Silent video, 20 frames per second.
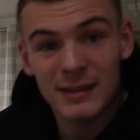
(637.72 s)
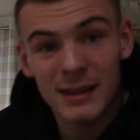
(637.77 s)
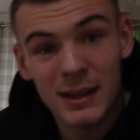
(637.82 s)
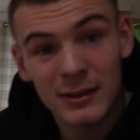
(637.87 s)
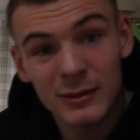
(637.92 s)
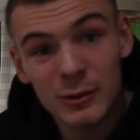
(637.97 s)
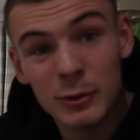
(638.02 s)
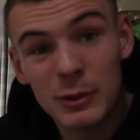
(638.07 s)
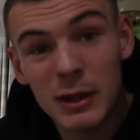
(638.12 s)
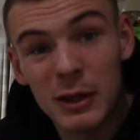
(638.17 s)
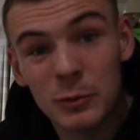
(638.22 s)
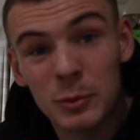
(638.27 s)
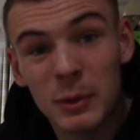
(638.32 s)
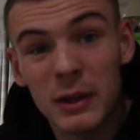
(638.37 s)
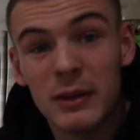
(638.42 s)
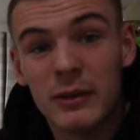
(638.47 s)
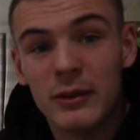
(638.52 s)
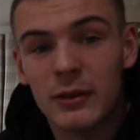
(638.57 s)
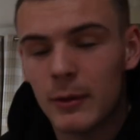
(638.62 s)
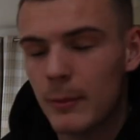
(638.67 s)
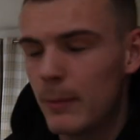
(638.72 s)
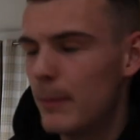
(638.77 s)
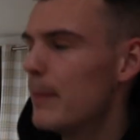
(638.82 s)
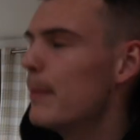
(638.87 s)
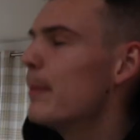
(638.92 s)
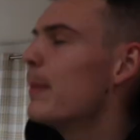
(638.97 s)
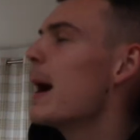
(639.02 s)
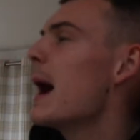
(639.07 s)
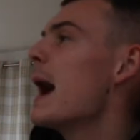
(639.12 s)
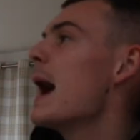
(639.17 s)
A S: Who Dares Wins.
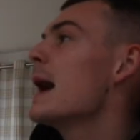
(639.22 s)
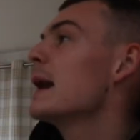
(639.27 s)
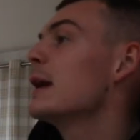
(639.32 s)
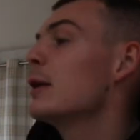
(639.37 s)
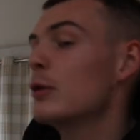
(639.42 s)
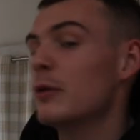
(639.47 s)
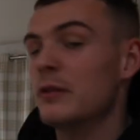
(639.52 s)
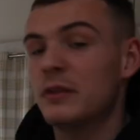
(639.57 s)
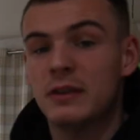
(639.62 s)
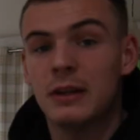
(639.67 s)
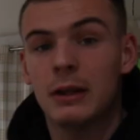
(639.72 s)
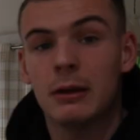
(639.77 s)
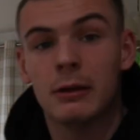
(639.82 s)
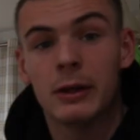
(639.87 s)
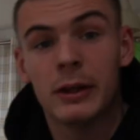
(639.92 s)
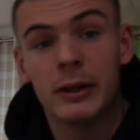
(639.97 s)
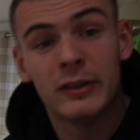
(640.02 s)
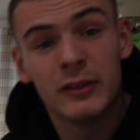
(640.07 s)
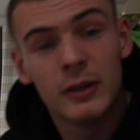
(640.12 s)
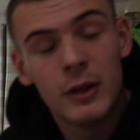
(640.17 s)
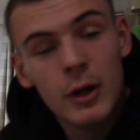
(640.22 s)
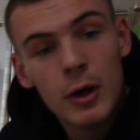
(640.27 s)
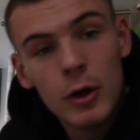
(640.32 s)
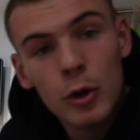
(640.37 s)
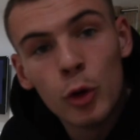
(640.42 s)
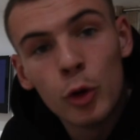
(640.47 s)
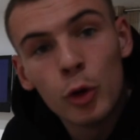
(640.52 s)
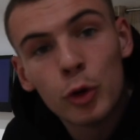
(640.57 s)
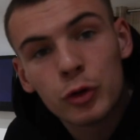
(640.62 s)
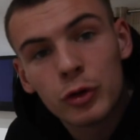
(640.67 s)
Banger of a series.
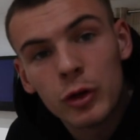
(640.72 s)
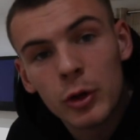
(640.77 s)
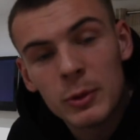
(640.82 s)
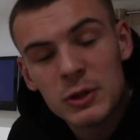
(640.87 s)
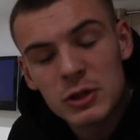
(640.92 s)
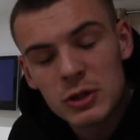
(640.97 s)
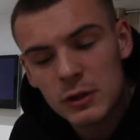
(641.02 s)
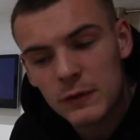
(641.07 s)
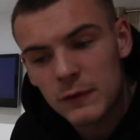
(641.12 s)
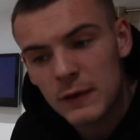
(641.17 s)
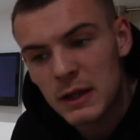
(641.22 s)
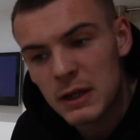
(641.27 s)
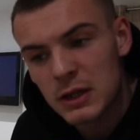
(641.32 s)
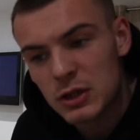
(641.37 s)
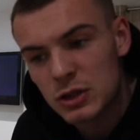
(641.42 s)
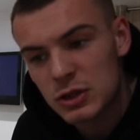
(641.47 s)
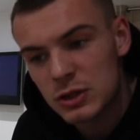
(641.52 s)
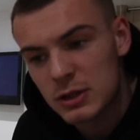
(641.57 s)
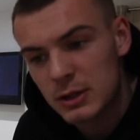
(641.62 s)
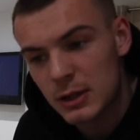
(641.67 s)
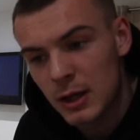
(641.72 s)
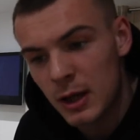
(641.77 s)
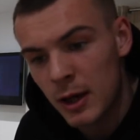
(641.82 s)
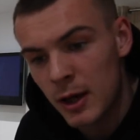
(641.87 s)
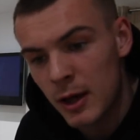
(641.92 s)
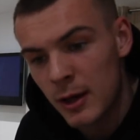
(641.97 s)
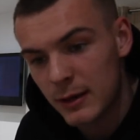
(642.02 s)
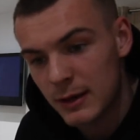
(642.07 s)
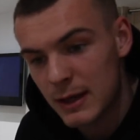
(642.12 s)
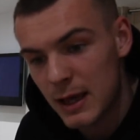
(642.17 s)
Also, we just finished
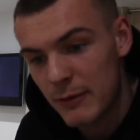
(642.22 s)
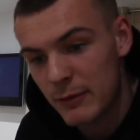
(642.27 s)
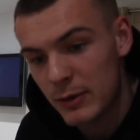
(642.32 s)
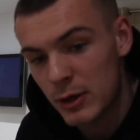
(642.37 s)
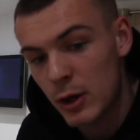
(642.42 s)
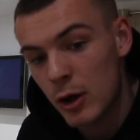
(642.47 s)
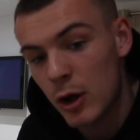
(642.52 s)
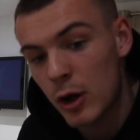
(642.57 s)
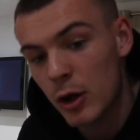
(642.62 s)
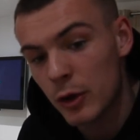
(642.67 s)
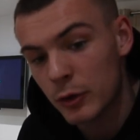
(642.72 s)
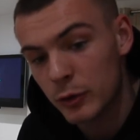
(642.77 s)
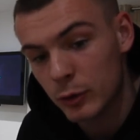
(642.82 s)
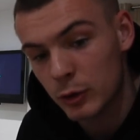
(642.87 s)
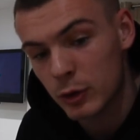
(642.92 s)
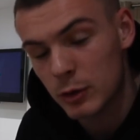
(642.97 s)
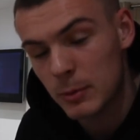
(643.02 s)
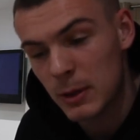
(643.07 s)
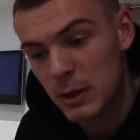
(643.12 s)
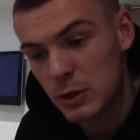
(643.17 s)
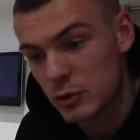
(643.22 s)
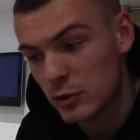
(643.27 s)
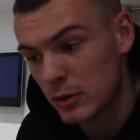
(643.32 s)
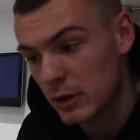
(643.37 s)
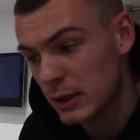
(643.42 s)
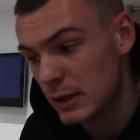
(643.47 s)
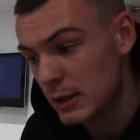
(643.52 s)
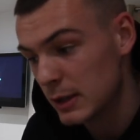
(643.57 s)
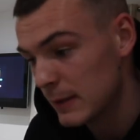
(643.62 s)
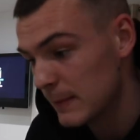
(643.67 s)
uh, Kevin Hart's
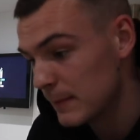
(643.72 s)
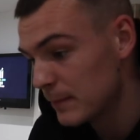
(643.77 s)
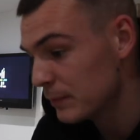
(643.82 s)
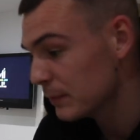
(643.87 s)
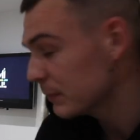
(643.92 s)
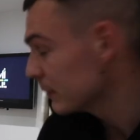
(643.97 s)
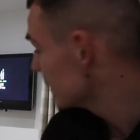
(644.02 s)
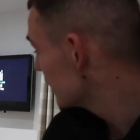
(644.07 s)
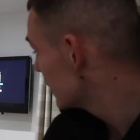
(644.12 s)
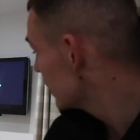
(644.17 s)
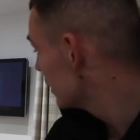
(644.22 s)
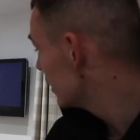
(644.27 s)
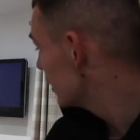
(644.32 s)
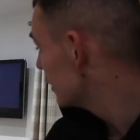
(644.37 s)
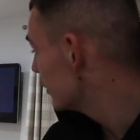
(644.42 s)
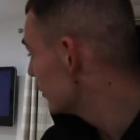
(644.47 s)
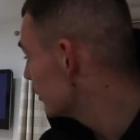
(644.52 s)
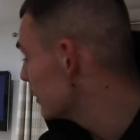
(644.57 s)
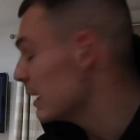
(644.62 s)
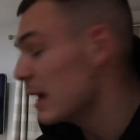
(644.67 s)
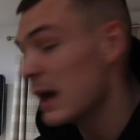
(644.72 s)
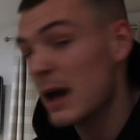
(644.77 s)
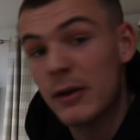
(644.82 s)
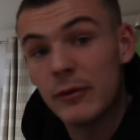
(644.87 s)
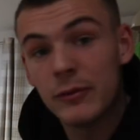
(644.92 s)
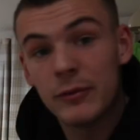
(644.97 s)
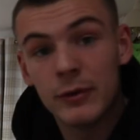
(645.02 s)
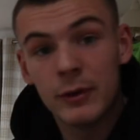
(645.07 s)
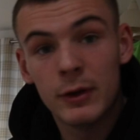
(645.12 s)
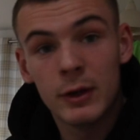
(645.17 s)
documentary. We have
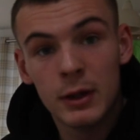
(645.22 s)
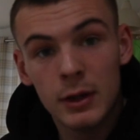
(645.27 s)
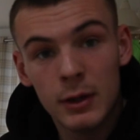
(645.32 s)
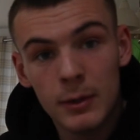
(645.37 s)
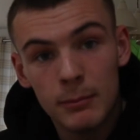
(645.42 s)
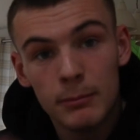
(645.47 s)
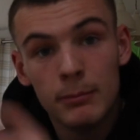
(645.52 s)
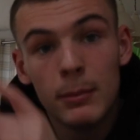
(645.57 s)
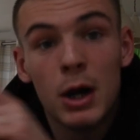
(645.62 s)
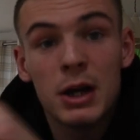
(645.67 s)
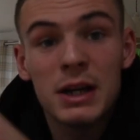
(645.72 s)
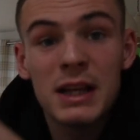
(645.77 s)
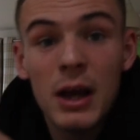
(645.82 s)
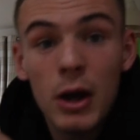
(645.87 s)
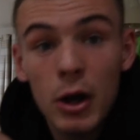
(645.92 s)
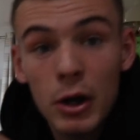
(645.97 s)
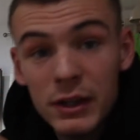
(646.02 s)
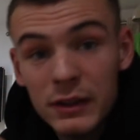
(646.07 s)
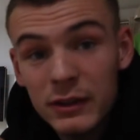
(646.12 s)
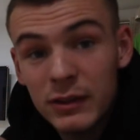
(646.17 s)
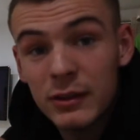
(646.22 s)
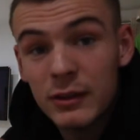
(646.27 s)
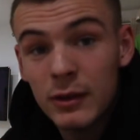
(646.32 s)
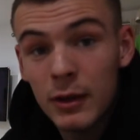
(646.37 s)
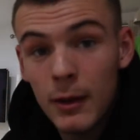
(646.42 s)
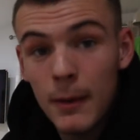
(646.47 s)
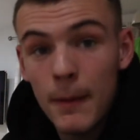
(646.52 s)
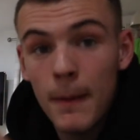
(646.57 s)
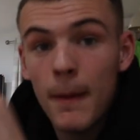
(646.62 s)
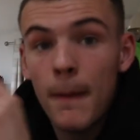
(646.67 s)
Money Heist.
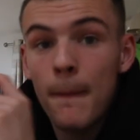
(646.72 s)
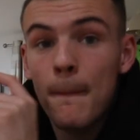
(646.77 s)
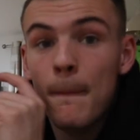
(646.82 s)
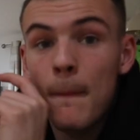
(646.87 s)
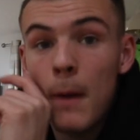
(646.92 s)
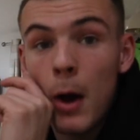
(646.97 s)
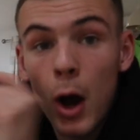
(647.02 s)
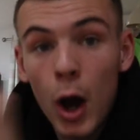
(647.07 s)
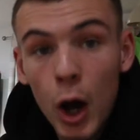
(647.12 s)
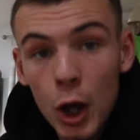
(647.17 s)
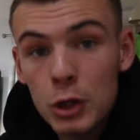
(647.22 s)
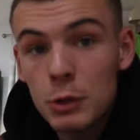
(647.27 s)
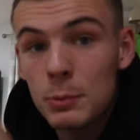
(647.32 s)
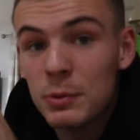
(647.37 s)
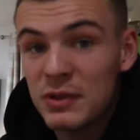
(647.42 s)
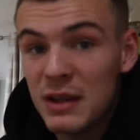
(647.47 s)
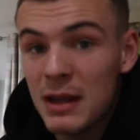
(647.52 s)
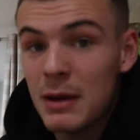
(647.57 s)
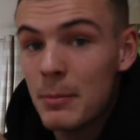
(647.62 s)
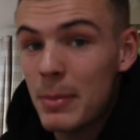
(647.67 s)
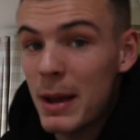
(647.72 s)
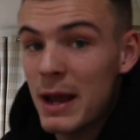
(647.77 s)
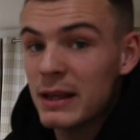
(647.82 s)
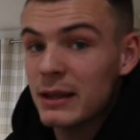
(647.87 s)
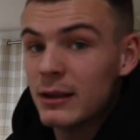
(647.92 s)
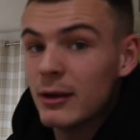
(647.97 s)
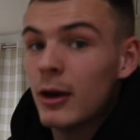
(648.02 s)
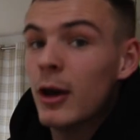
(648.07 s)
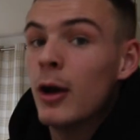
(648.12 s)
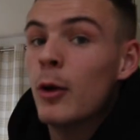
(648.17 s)
one hundred percent
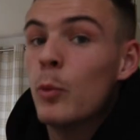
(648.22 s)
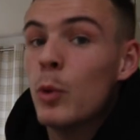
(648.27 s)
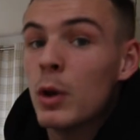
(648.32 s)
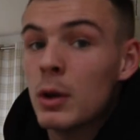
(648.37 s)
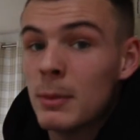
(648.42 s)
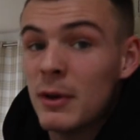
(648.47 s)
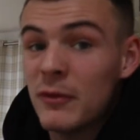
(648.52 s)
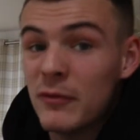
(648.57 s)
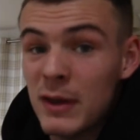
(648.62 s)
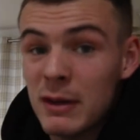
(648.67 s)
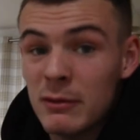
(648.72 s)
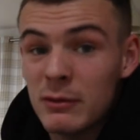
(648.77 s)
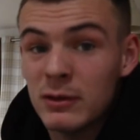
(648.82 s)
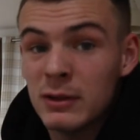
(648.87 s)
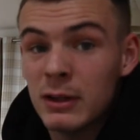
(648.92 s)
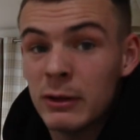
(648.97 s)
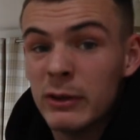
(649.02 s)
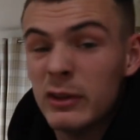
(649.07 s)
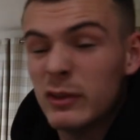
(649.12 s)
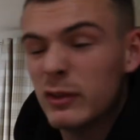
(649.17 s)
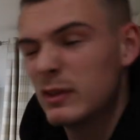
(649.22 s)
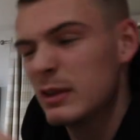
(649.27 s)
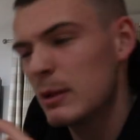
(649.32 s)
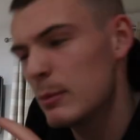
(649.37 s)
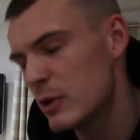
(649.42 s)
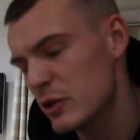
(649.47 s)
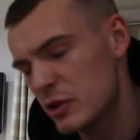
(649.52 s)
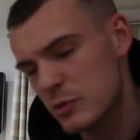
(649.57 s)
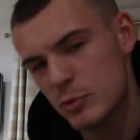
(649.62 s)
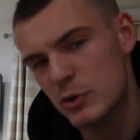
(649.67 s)
banker, one of my favourite series,
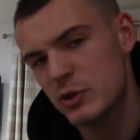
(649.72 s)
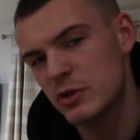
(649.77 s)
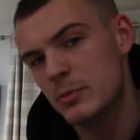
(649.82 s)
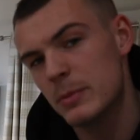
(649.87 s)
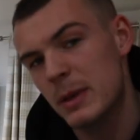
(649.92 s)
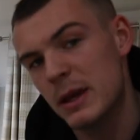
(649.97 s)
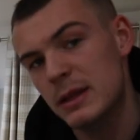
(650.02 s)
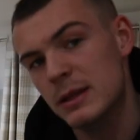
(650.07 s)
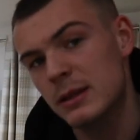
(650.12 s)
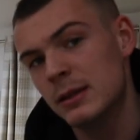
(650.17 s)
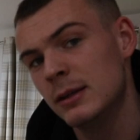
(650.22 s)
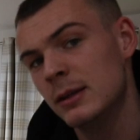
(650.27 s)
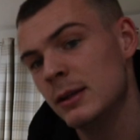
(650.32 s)
similar to Prison Break.